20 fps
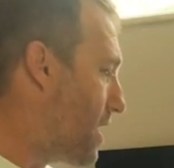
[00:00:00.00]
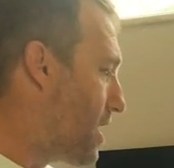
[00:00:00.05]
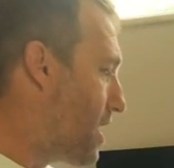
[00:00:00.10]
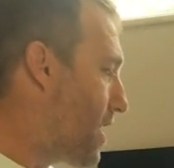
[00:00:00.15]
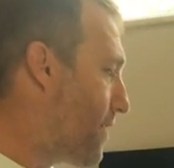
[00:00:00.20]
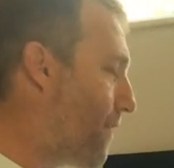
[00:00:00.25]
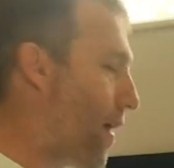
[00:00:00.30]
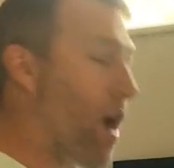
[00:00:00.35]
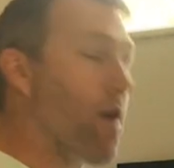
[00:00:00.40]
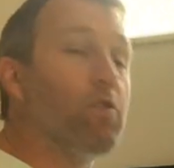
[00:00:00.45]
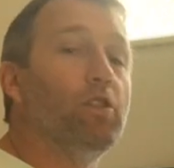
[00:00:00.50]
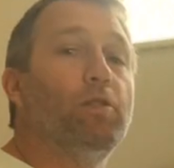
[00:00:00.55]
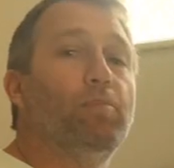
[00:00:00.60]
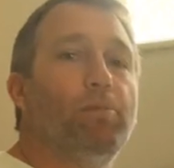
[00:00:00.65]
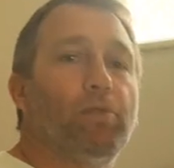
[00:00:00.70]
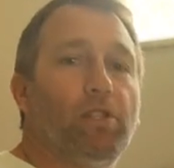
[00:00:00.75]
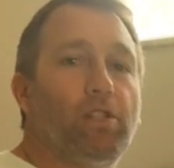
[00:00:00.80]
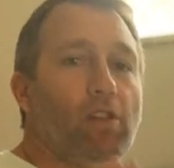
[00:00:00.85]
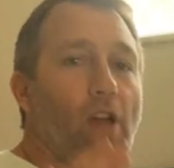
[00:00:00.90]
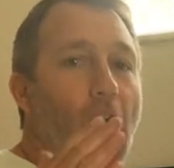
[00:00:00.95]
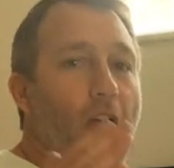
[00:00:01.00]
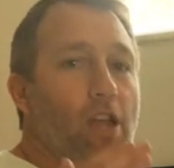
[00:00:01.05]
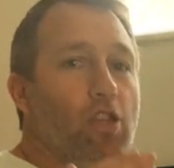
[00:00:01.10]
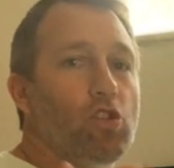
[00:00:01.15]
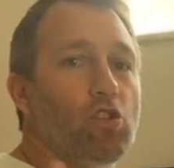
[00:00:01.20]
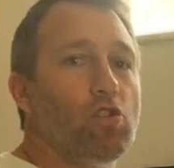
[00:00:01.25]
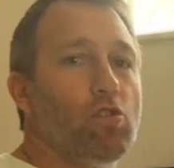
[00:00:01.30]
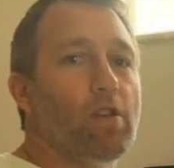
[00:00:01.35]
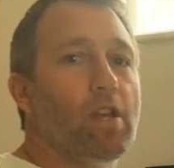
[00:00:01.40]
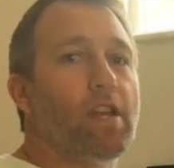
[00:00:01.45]
if I was beside
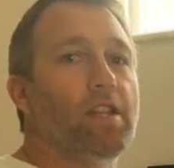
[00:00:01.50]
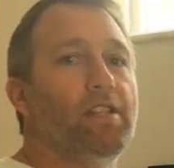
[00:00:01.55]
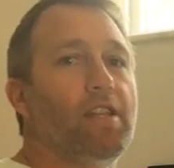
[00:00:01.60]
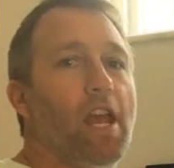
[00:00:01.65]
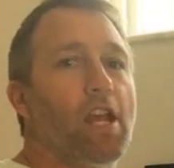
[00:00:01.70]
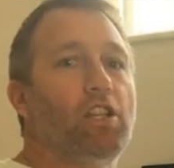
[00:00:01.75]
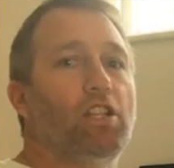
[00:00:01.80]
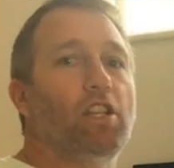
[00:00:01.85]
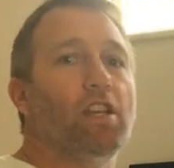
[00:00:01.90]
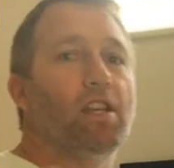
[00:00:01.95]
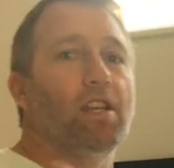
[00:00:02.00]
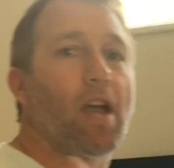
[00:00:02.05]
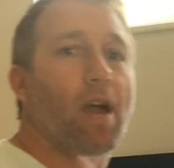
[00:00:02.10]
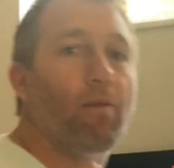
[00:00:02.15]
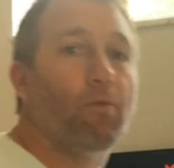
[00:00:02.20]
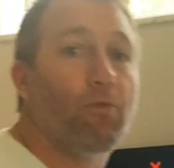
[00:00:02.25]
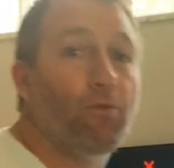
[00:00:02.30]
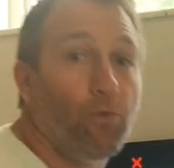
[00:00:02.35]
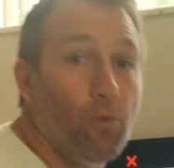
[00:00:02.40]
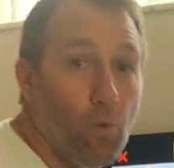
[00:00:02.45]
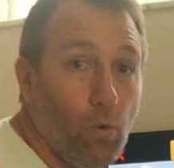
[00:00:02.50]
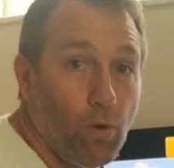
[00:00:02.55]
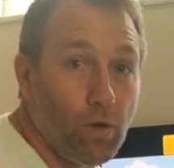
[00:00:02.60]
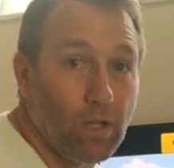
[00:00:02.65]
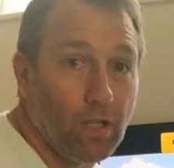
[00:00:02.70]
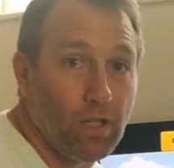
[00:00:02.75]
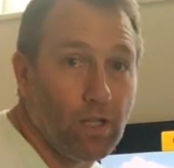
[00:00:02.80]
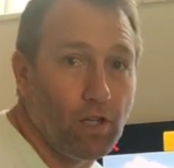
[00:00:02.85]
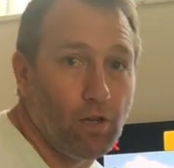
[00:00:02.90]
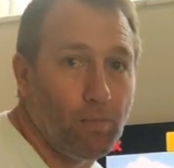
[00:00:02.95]
you, it's actually come forward
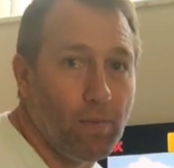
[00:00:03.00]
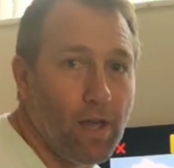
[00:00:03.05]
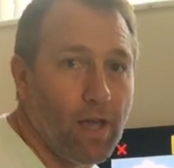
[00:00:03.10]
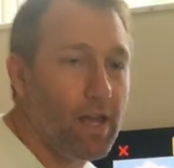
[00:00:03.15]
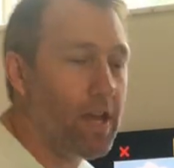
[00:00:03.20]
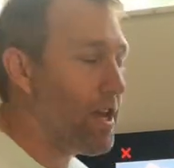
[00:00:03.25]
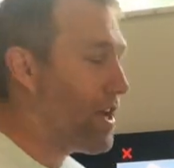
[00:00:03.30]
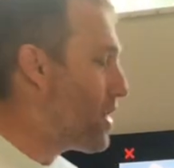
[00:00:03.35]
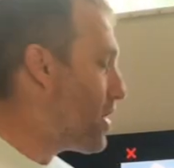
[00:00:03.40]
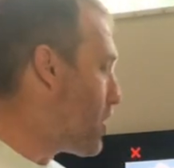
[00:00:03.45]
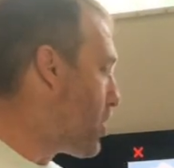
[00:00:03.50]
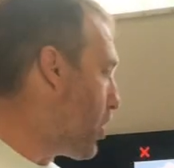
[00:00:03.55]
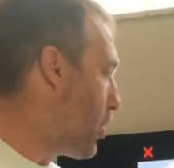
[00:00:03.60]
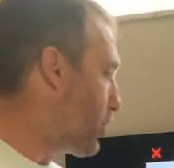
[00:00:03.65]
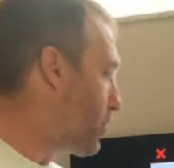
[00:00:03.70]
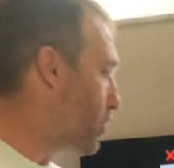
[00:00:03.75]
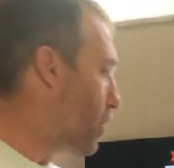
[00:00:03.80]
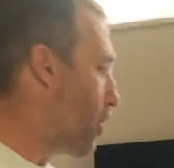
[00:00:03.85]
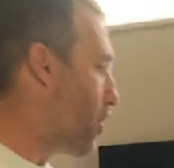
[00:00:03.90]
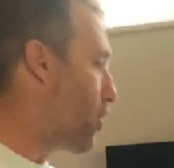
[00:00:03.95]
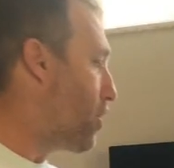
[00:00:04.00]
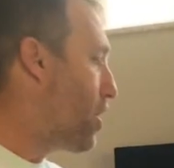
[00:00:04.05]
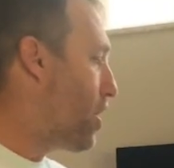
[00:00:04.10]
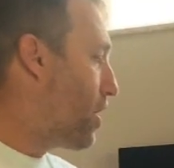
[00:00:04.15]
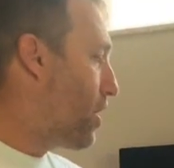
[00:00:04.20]
a little bit. You know, so